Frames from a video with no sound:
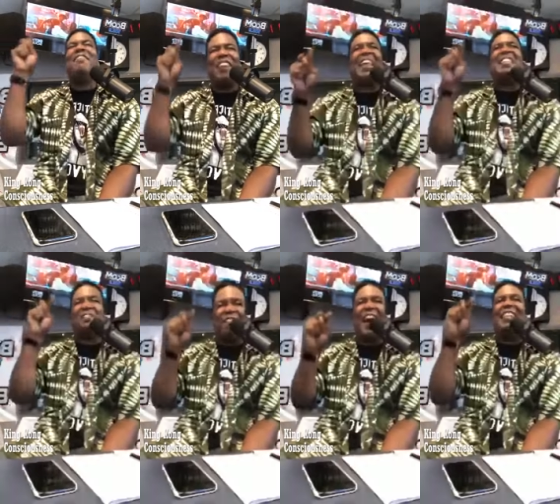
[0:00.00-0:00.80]
that
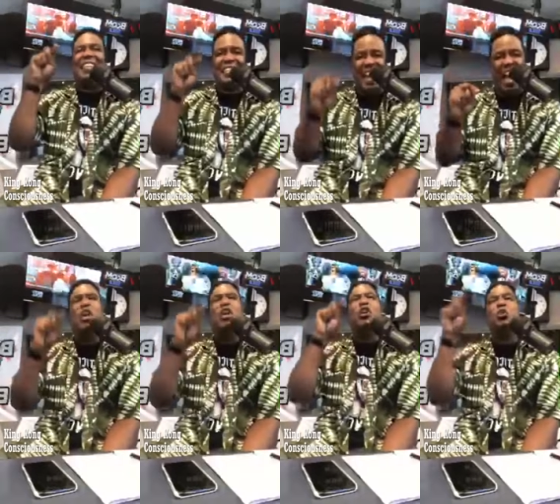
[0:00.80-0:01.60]
divine
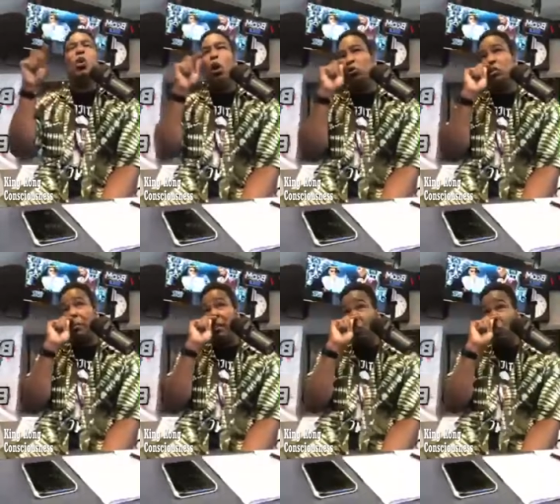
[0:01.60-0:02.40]
design, you will
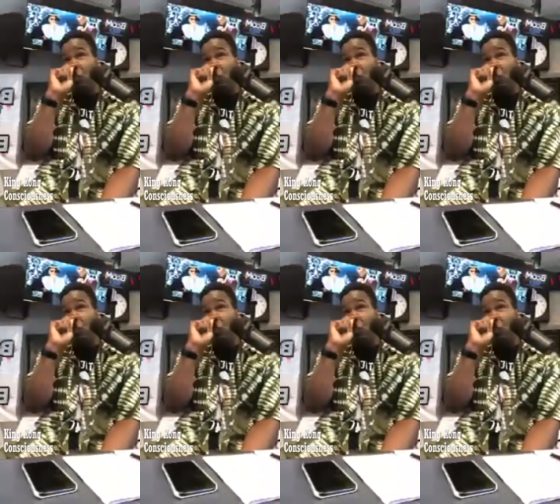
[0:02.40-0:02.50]
ultimately